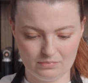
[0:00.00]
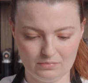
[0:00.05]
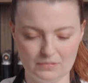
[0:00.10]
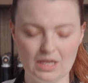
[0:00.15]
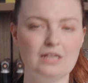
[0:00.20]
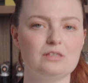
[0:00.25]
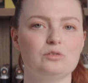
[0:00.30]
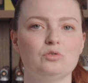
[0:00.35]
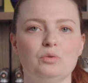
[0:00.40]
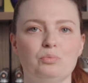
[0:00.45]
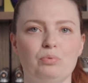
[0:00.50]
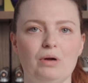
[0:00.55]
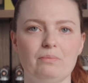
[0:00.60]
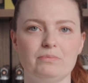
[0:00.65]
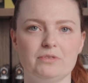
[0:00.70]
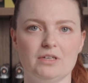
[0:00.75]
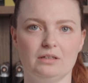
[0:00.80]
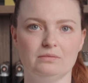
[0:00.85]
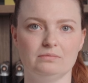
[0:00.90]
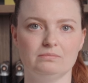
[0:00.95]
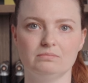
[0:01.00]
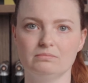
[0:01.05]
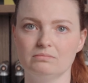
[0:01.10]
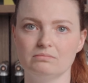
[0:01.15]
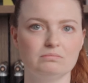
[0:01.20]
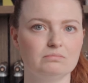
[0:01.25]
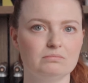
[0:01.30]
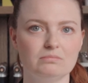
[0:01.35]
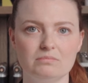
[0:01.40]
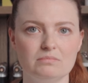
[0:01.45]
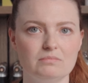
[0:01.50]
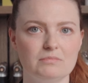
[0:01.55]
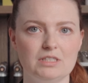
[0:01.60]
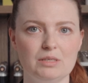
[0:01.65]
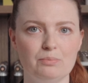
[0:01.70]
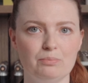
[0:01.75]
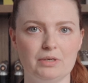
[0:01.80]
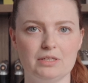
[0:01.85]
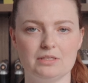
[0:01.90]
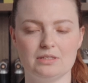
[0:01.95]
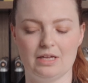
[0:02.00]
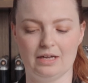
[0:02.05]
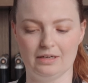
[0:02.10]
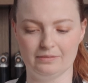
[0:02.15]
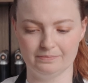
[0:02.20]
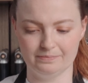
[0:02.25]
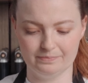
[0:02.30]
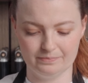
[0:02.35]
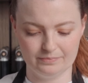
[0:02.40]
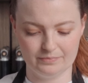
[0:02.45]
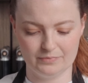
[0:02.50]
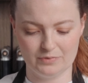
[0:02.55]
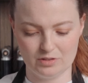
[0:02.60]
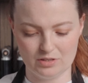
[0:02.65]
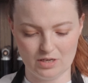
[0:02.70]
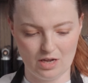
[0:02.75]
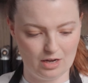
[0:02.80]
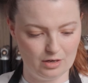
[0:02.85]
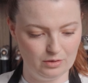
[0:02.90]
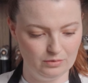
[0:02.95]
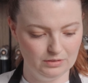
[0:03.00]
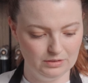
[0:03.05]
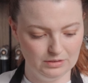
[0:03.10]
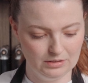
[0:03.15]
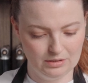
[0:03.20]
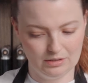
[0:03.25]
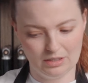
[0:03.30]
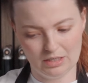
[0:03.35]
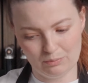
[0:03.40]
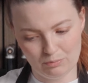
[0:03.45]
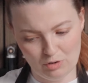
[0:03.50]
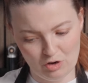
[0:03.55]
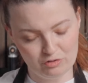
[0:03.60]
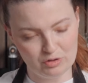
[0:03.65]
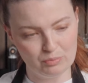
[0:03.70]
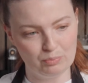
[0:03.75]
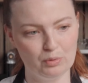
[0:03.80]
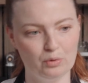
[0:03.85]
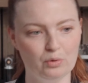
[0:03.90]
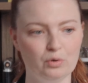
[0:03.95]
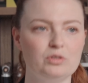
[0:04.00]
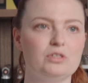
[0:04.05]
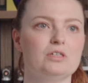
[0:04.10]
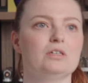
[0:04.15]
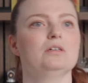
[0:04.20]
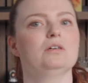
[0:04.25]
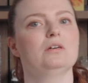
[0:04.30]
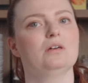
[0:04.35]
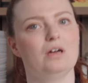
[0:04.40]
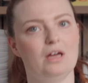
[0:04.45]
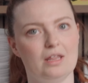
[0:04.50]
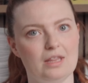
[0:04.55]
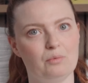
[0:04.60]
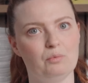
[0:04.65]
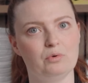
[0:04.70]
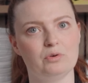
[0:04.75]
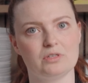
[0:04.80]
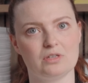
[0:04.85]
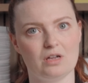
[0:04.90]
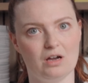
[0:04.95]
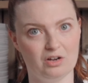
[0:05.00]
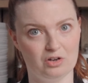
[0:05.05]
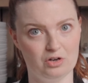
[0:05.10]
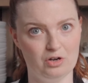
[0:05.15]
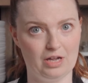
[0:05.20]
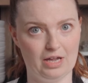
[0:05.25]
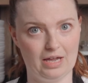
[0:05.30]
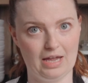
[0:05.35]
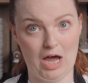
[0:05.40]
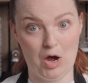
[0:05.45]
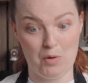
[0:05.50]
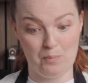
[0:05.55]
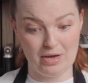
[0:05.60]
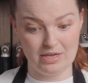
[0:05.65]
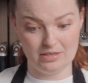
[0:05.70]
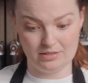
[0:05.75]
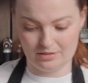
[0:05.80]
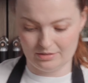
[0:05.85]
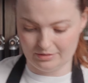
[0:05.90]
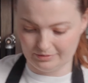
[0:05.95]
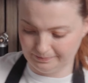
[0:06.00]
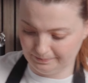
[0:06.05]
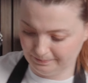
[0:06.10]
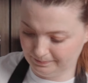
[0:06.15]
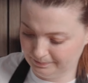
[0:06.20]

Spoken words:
That's all the prep done. Simple as that. So I'm going to move the board and then we'll start cooking our pasta.